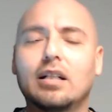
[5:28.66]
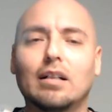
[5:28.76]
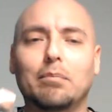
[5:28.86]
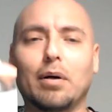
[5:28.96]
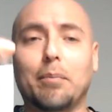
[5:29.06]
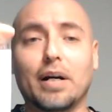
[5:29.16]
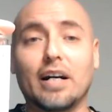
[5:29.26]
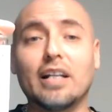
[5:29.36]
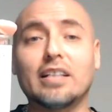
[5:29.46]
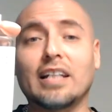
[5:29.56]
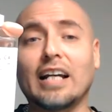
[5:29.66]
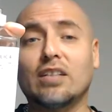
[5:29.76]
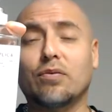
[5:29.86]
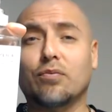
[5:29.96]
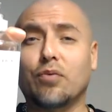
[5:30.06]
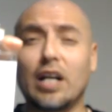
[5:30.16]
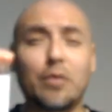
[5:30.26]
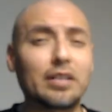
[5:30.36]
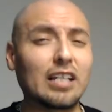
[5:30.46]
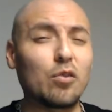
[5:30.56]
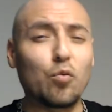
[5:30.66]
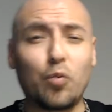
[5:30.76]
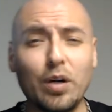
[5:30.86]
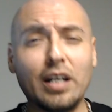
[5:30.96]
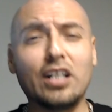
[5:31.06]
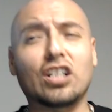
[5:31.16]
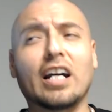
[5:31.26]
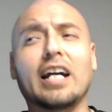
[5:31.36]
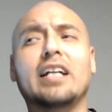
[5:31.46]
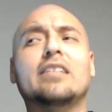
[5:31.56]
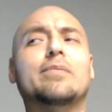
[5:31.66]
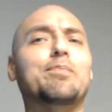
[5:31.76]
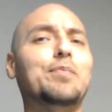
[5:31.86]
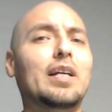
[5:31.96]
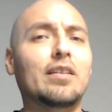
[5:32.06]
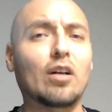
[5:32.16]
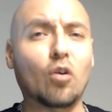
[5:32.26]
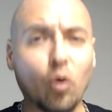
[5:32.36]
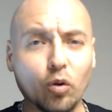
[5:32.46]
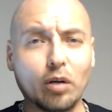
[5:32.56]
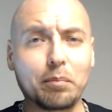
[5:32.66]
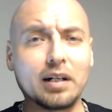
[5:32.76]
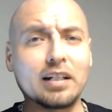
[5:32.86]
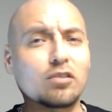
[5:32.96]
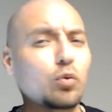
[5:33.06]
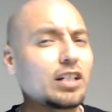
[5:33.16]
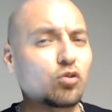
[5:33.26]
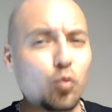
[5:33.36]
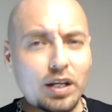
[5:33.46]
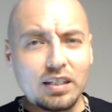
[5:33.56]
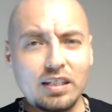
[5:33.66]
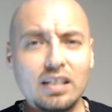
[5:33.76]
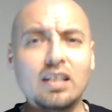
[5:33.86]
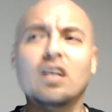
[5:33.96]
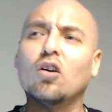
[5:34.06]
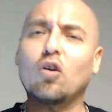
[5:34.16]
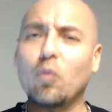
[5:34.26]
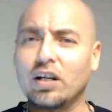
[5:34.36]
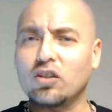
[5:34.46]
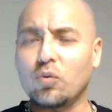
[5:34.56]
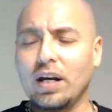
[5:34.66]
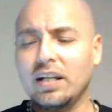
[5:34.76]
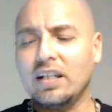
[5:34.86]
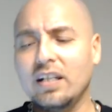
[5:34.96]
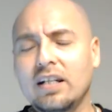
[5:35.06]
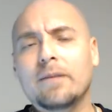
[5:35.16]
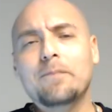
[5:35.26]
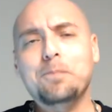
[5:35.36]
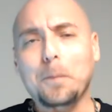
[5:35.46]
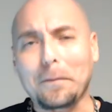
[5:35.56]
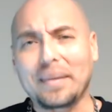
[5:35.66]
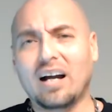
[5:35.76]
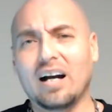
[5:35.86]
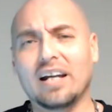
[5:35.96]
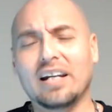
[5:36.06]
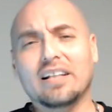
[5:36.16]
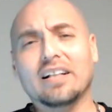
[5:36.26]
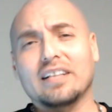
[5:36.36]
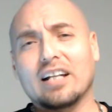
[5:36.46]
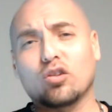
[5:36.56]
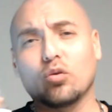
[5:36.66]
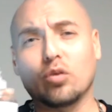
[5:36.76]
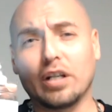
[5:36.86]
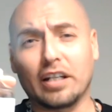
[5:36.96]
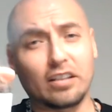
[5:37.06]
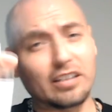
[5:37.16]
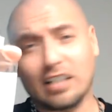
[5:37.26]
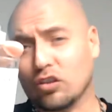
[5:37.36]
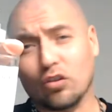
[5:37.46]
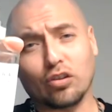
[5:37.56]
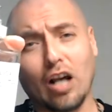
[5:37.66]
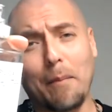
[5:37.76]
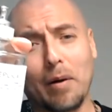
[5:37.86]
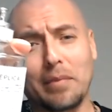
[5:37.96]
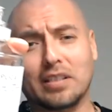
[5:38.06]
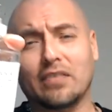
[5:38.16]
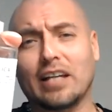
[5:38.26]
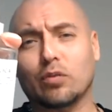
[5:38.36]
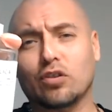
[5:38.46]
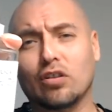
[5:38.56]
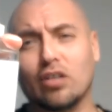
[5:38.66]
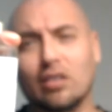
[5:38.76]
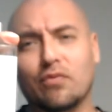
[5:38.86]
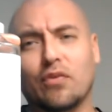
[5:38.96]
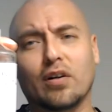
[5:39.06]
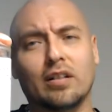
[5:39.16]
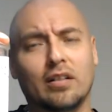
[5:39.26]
But it is a nice fragrance. It really shines in the colder months when it's windy or when it's raining. And it does get you those compliments if that's what you're looking for.